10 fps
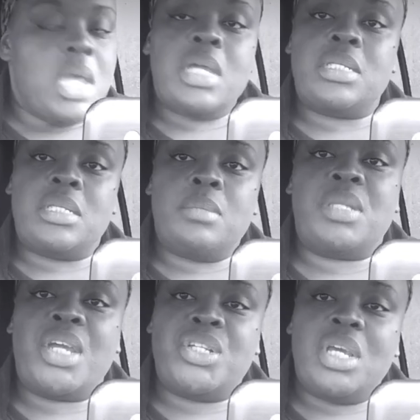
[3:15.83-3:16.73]
It
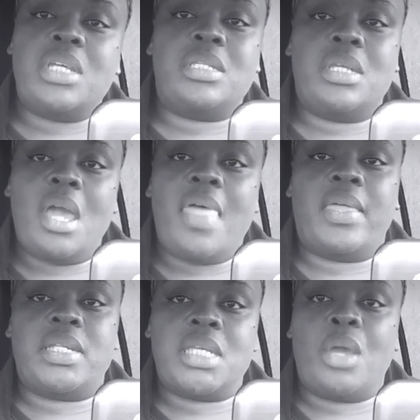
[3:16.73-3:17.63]
seems like just the
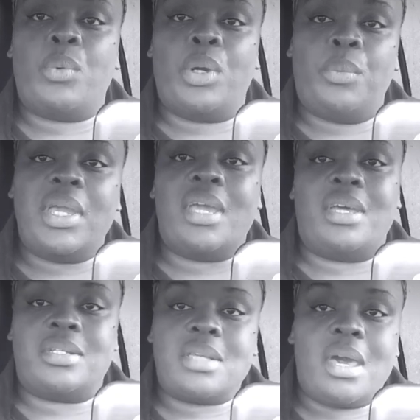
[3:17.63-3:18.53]
other day that we
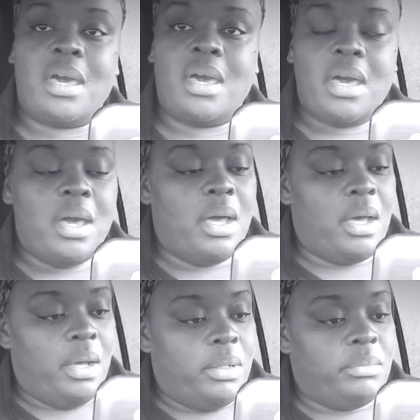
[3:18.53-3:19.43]
hooked up.